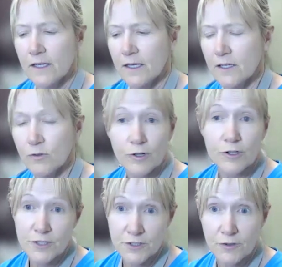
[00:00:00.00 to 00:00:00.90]
in order
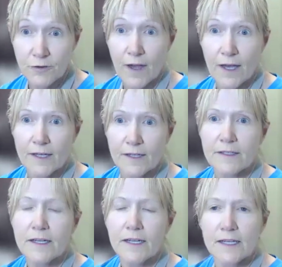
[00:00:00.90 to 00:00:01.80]
to do that,
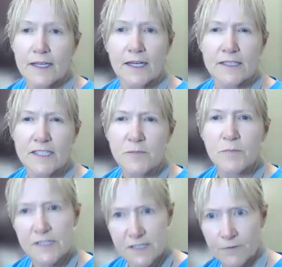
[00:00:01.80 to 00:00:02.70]
and
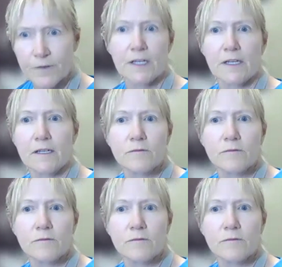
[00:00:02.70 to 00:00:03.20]
specific